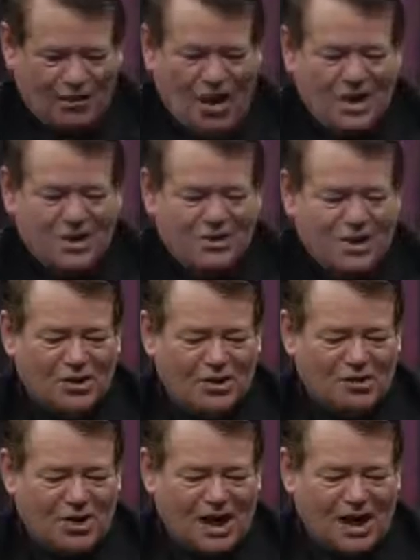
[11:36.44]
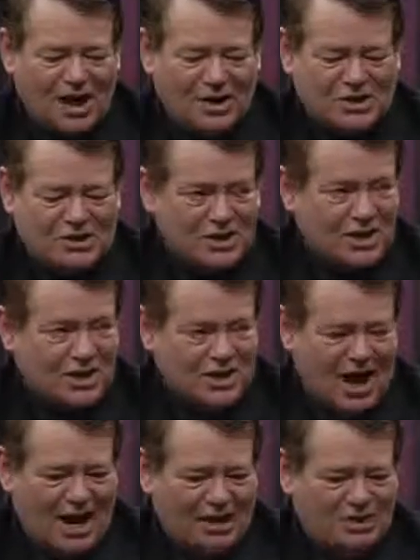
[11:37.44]
finally, you get old age.
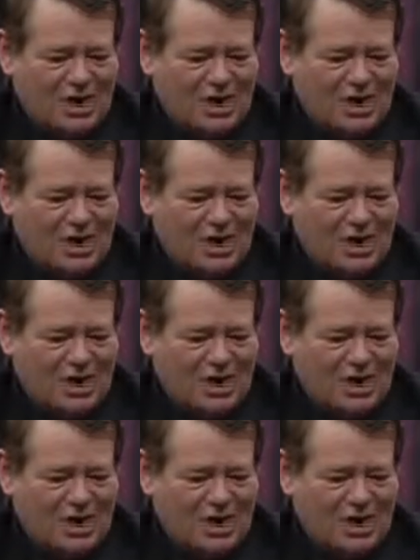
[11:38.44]
Now, you can